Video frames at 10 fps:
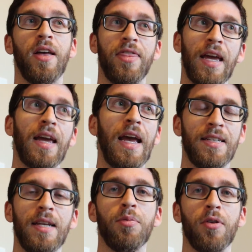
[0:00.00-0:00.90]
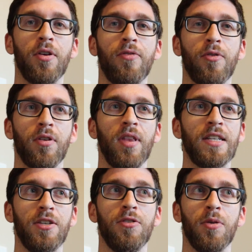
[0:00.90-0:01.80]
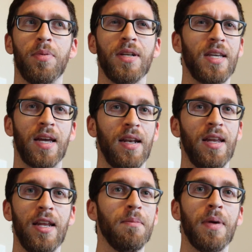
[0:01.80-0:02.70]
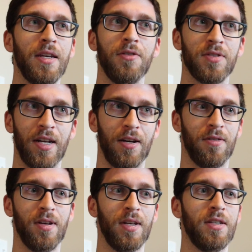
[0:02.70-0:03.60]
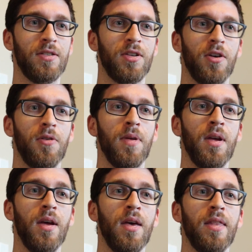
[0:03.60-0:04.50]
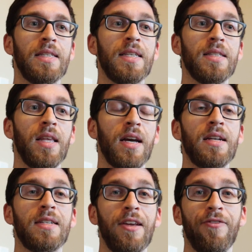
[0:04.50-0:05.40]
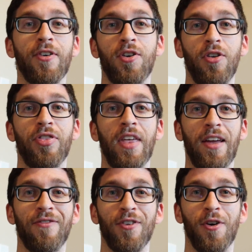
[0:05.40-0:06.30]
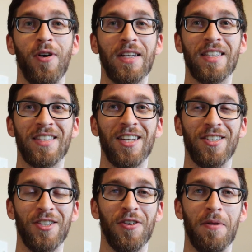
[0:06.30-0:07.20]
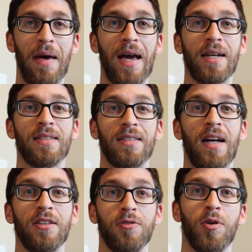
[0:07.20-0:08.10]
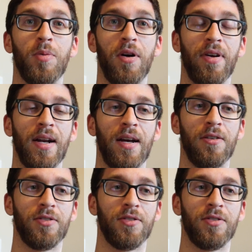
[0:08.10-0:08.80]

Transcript: I think 18.04 lets you do it, but it's like in hidden menus now. So this is like a difficult thing for OSs to do, and Mac does not do it well right now.